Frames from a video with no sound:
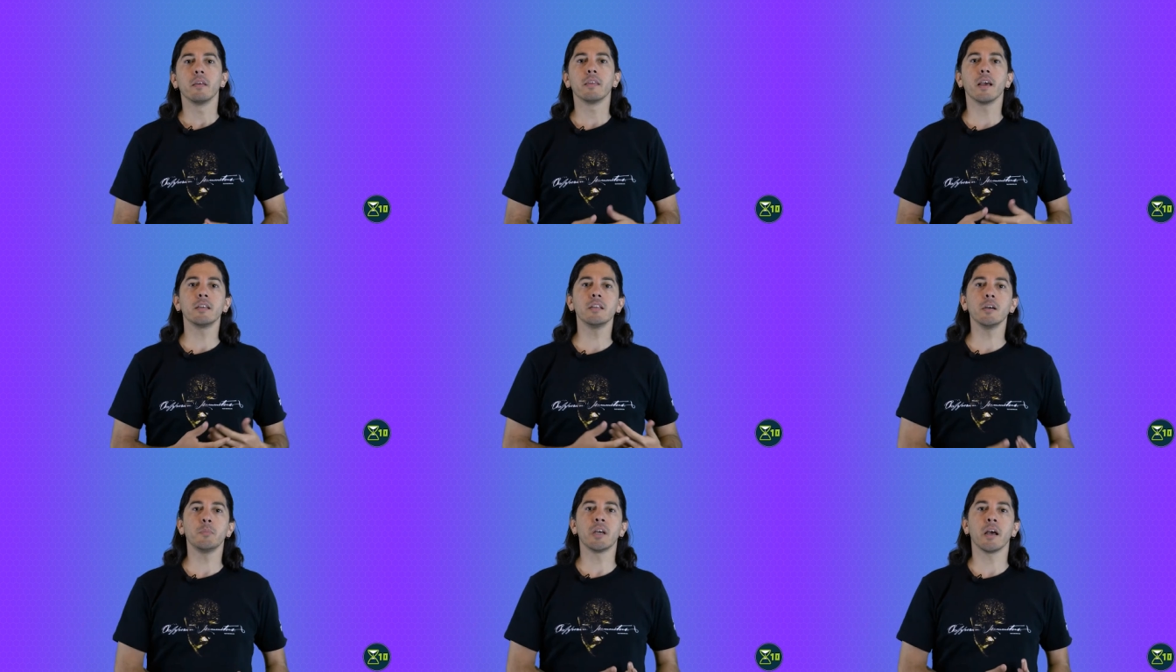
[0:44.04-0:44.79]
The
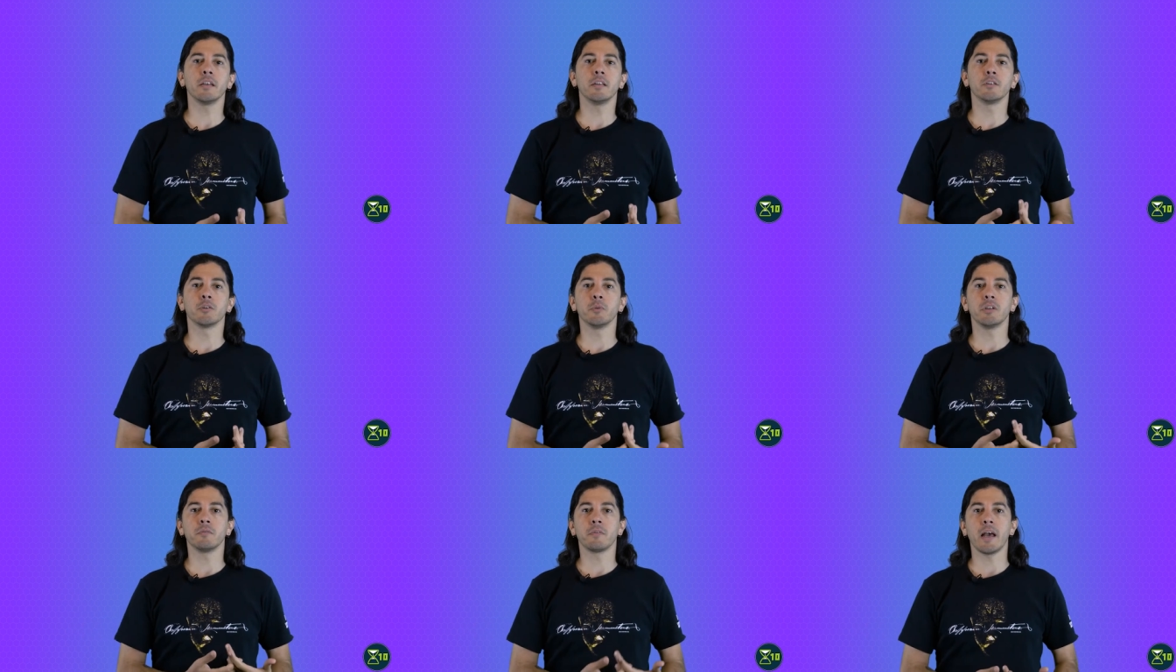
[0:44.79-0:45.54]
idea behind
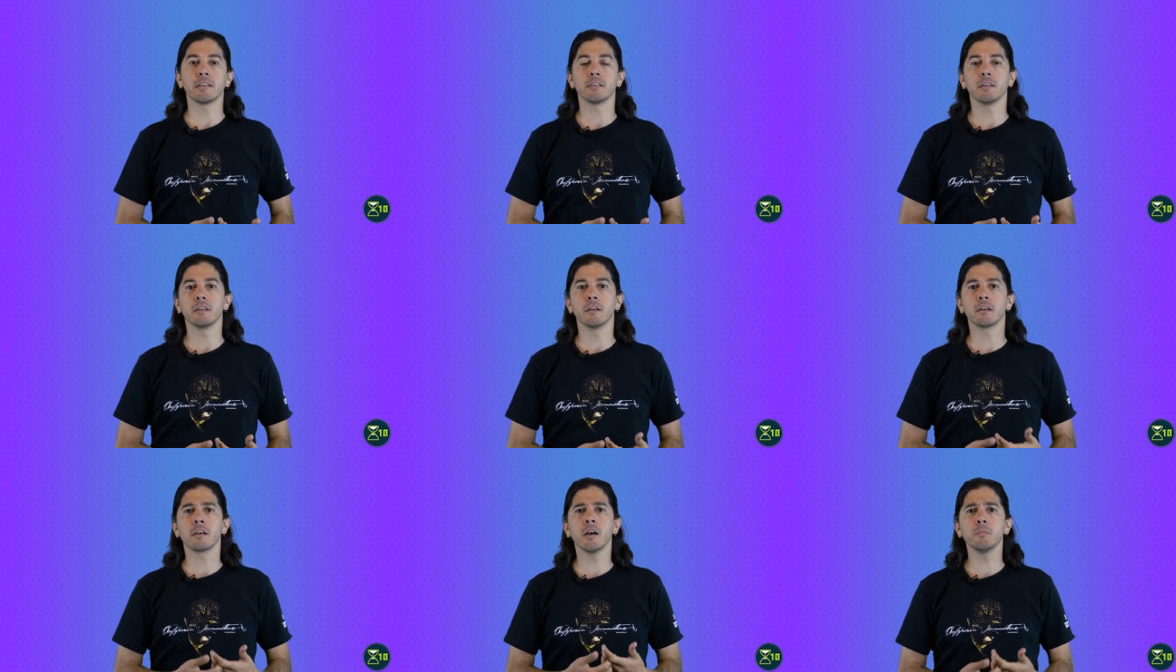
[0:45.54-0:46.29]
intermittent fasting
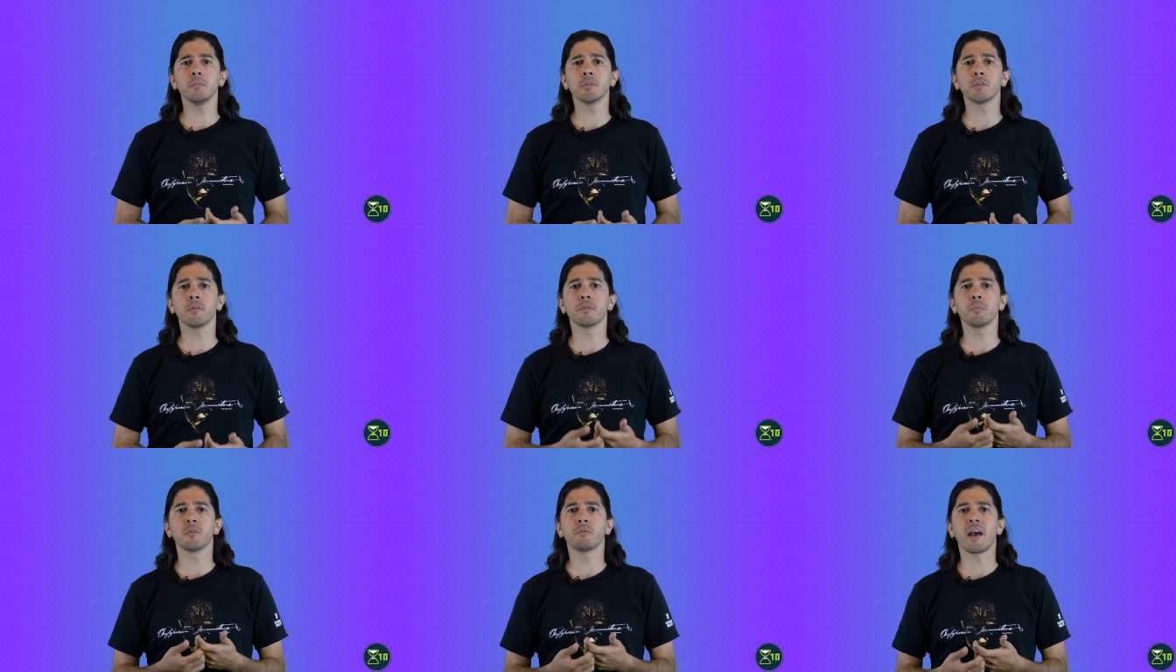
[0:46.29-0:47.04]
comes
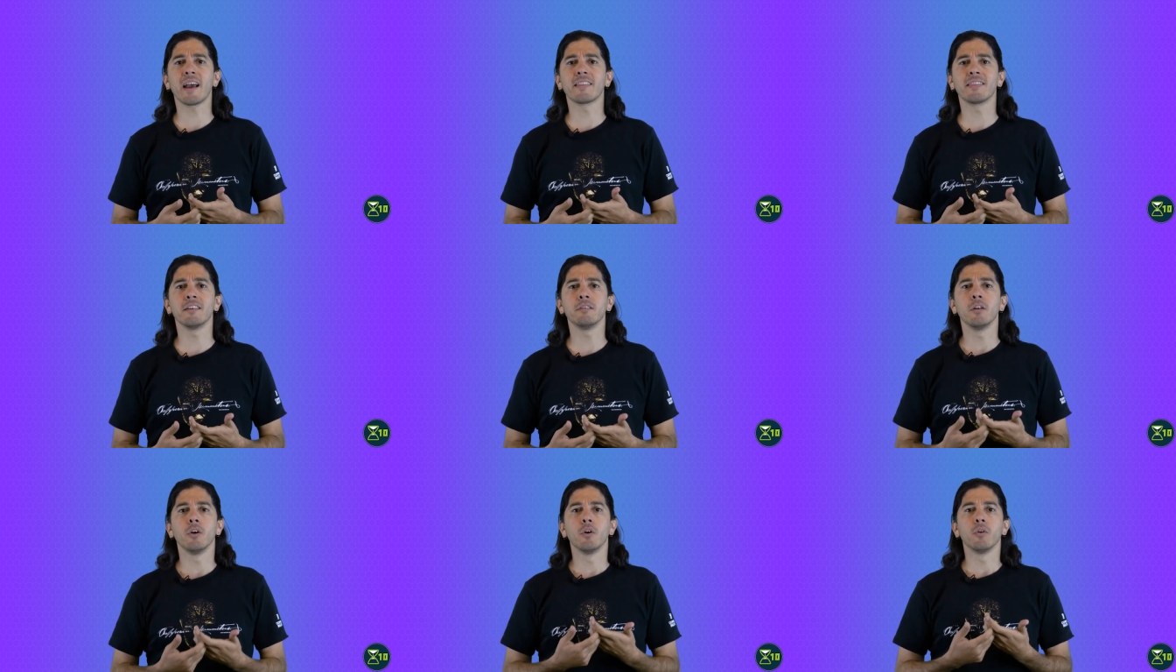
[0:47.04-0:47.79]
from the fact that
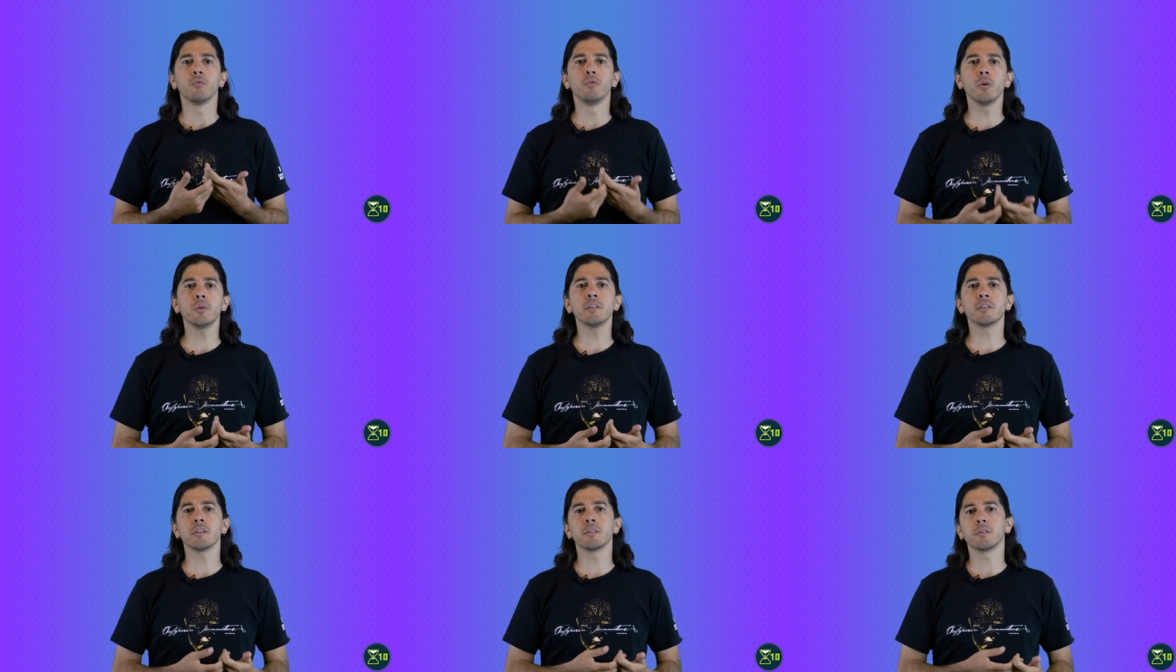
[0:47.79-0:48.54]

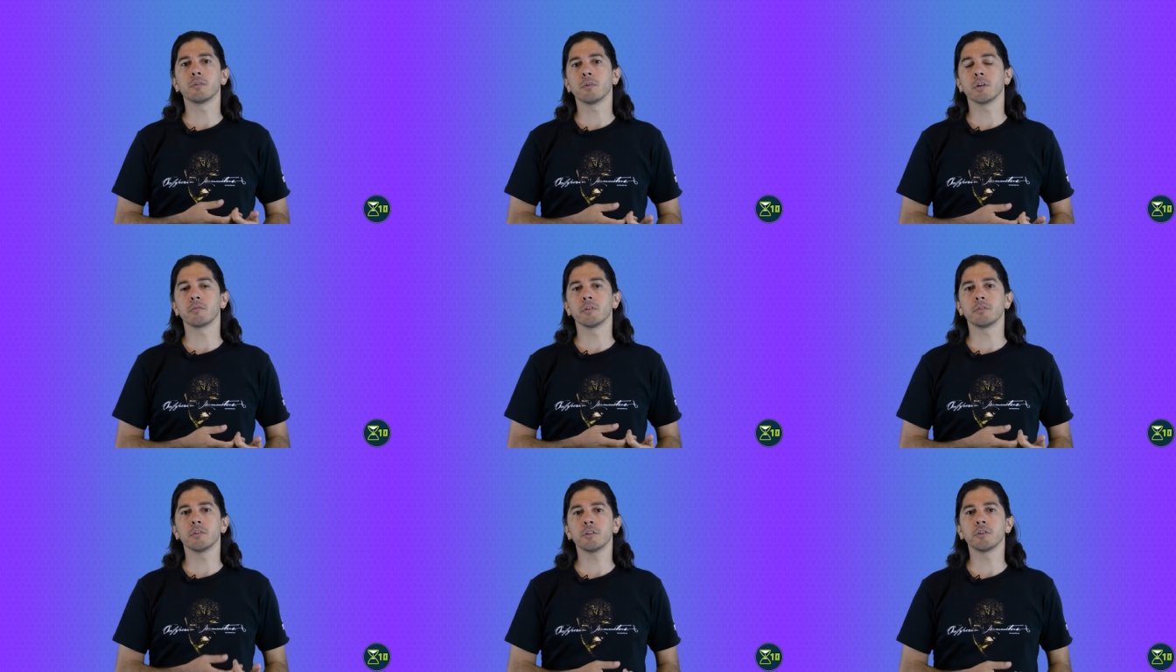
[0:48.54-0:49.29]
rodents in caloric
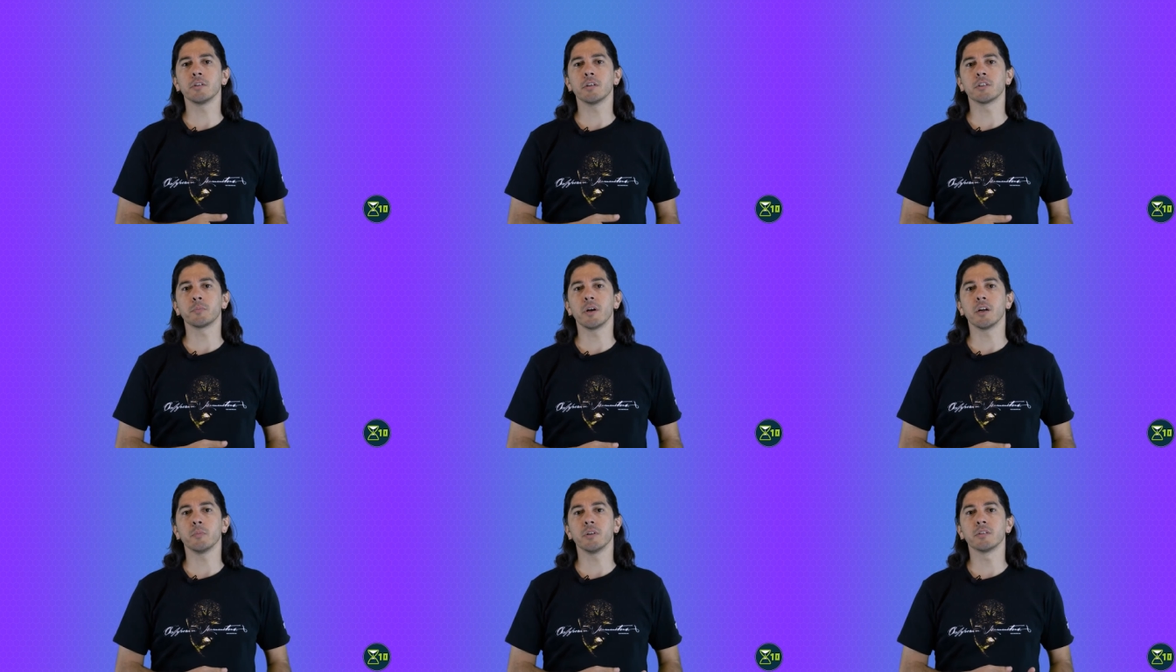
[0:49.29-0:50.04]
restriction
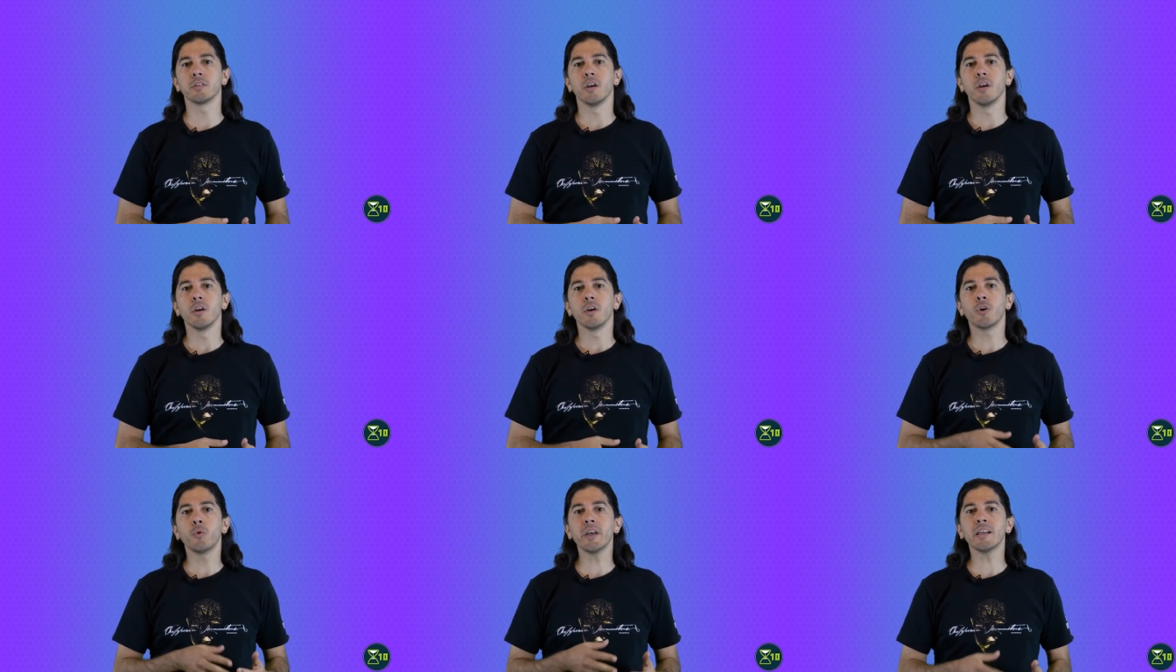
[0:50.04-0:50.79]
experiments
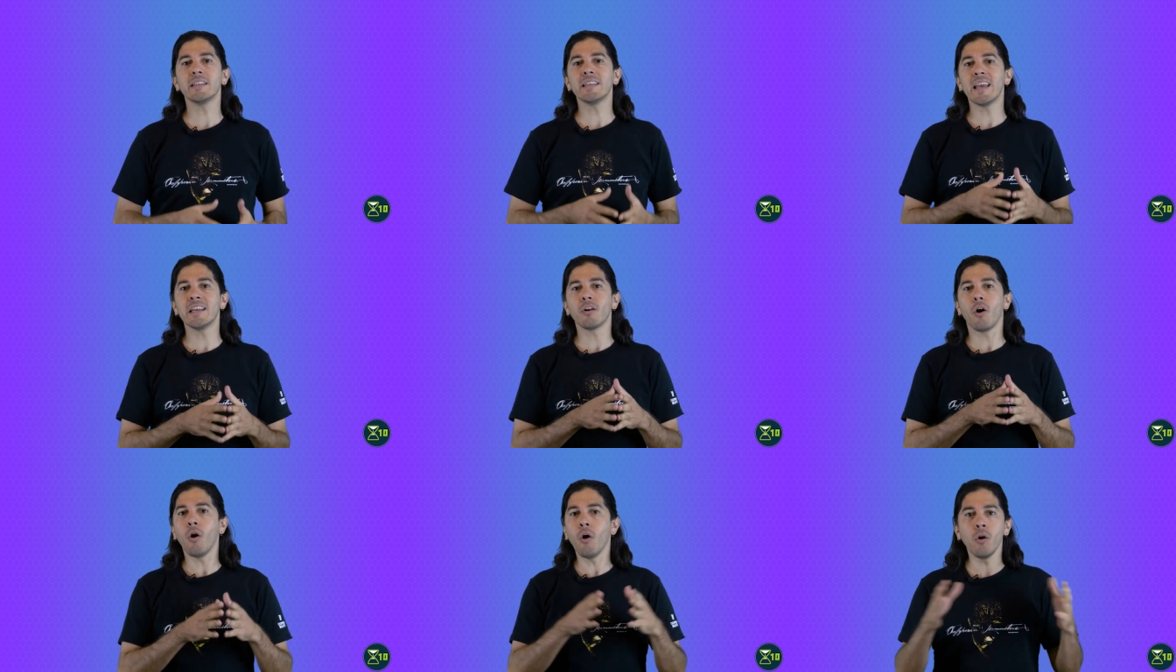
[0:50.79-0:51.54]
quickly ate
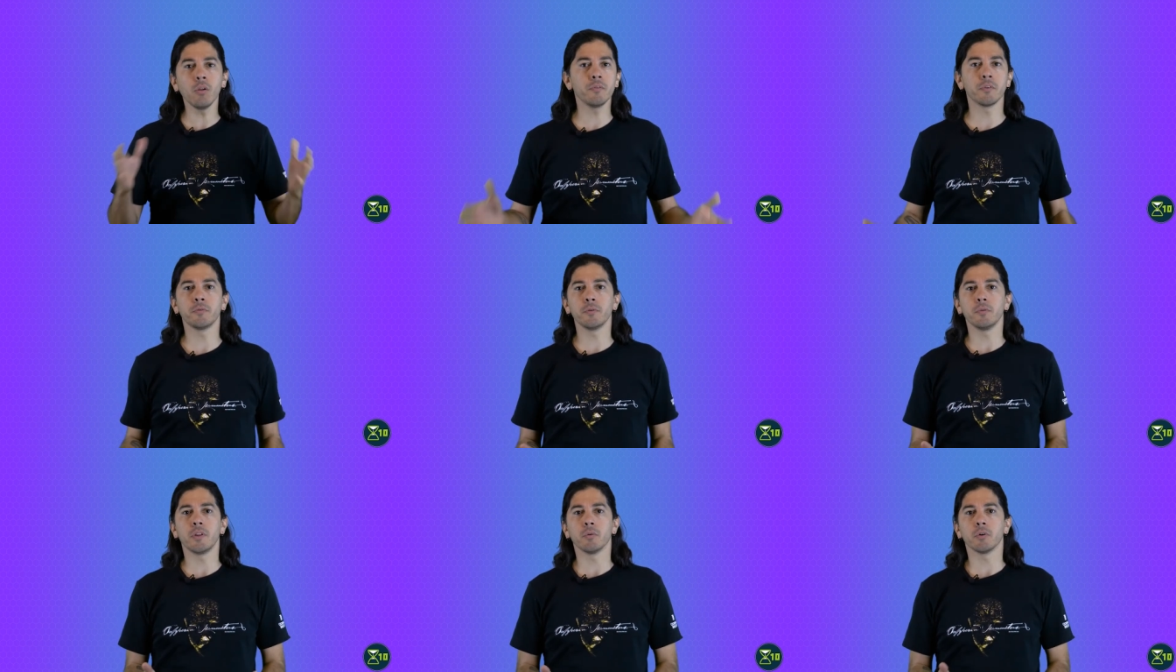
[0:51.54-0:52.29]
all of the
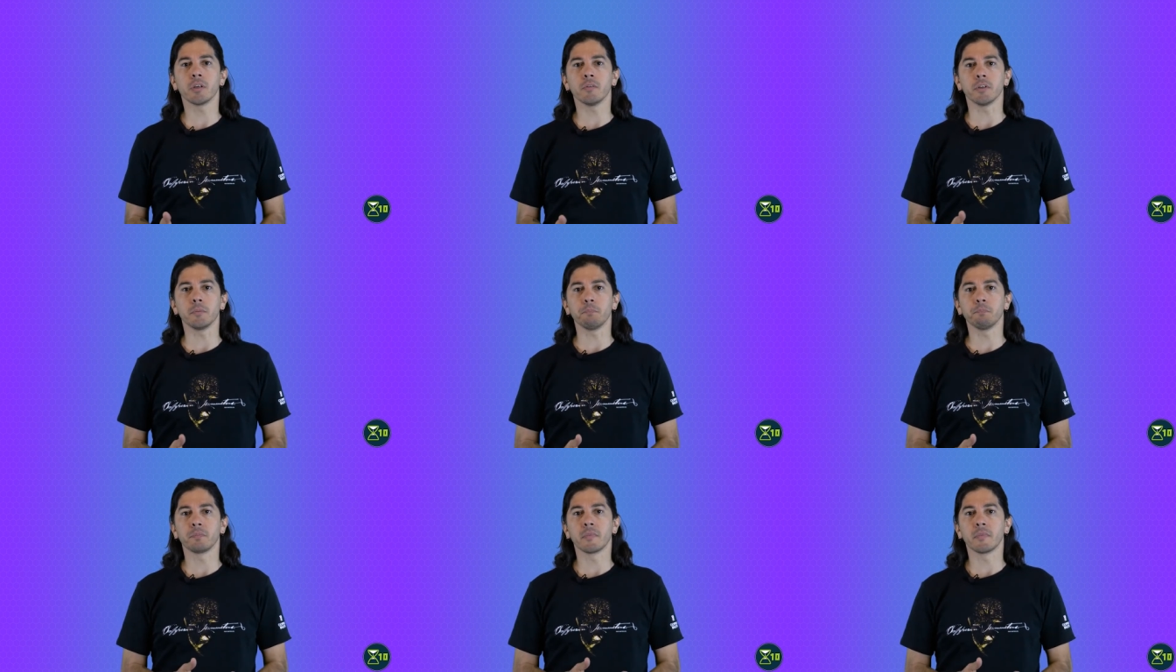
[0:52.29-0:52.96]
food they were given.